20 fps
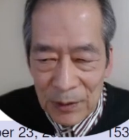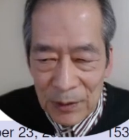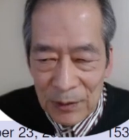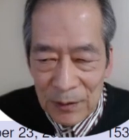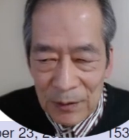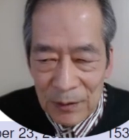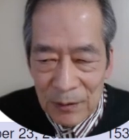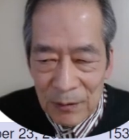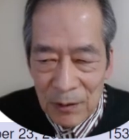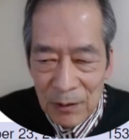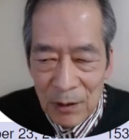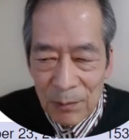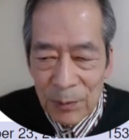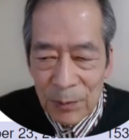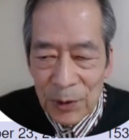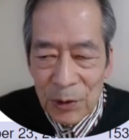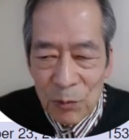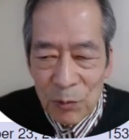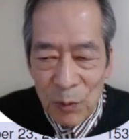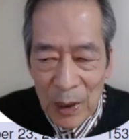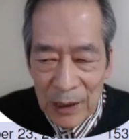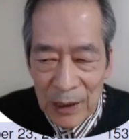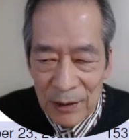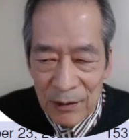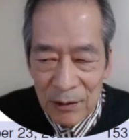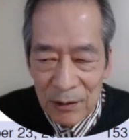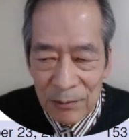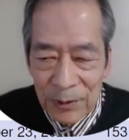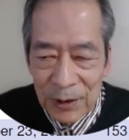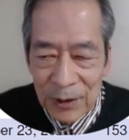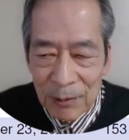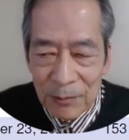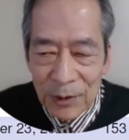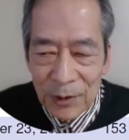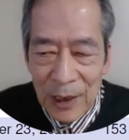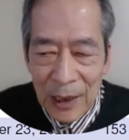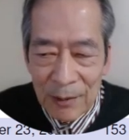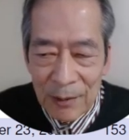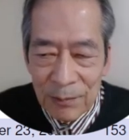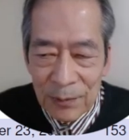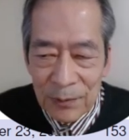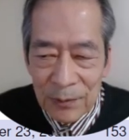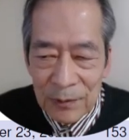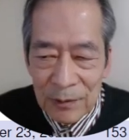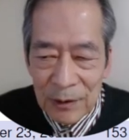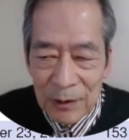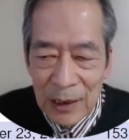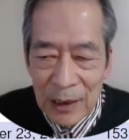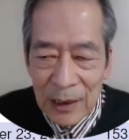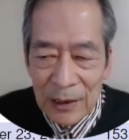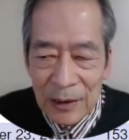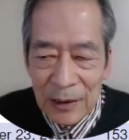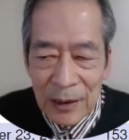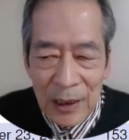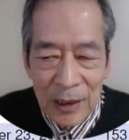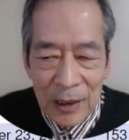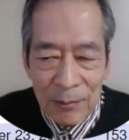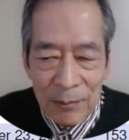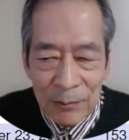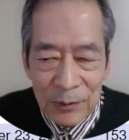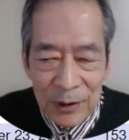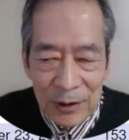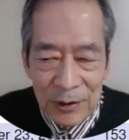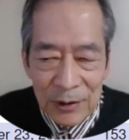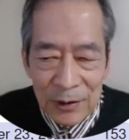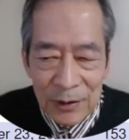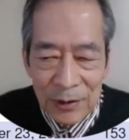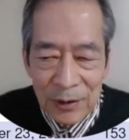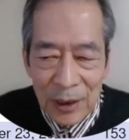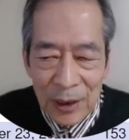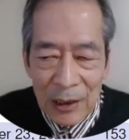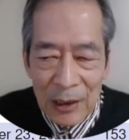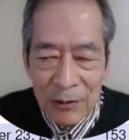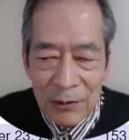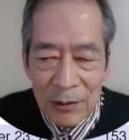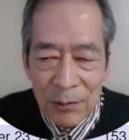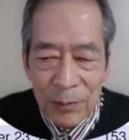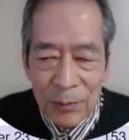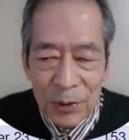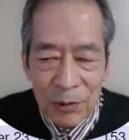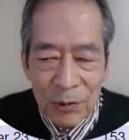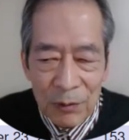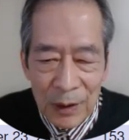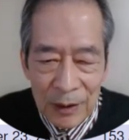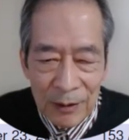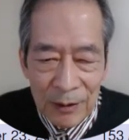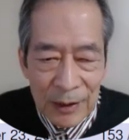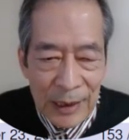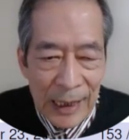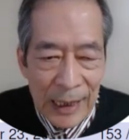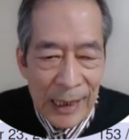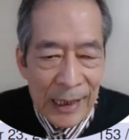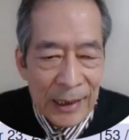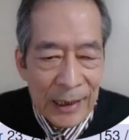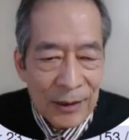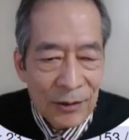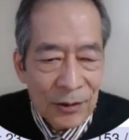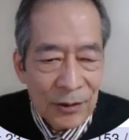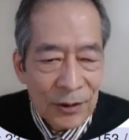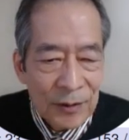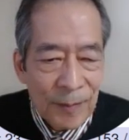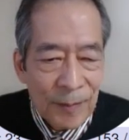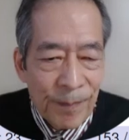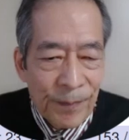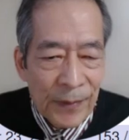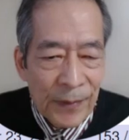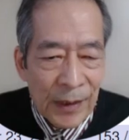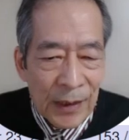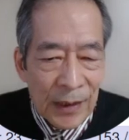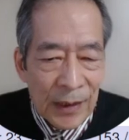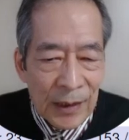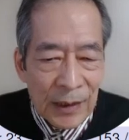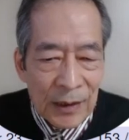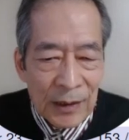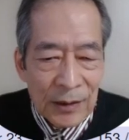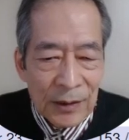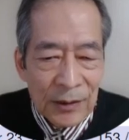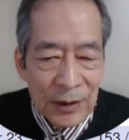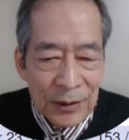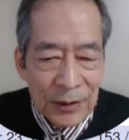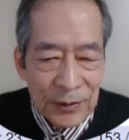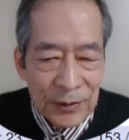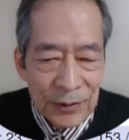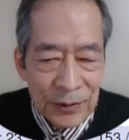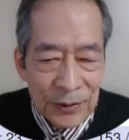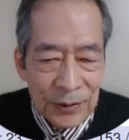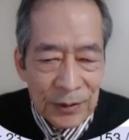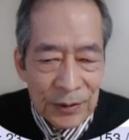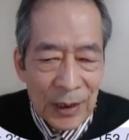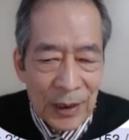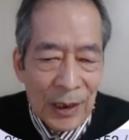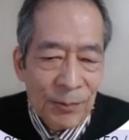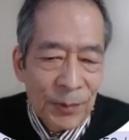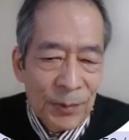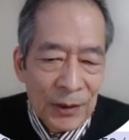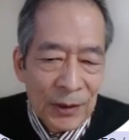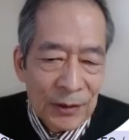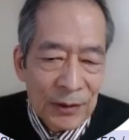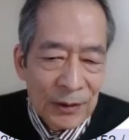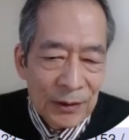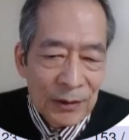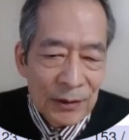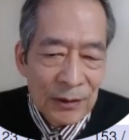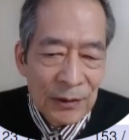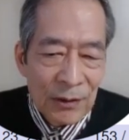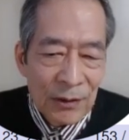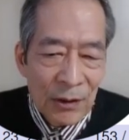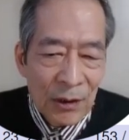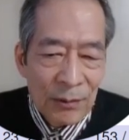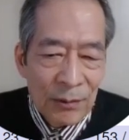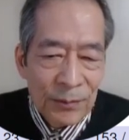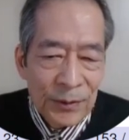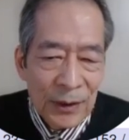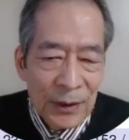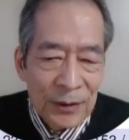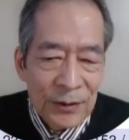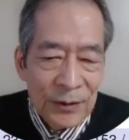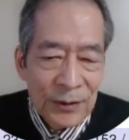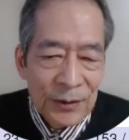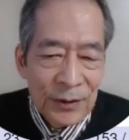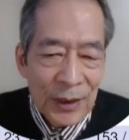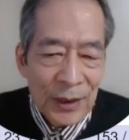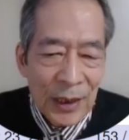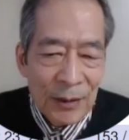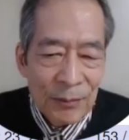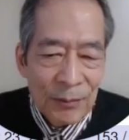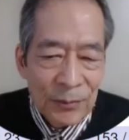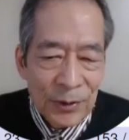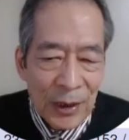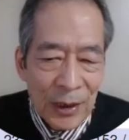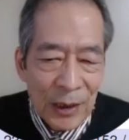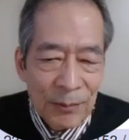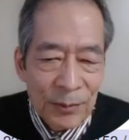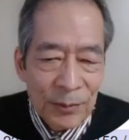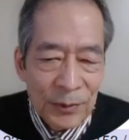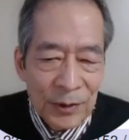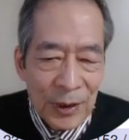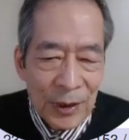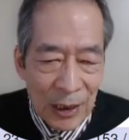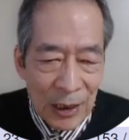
of E1 of some type. I named this tau of E1, and this typing of the same type tau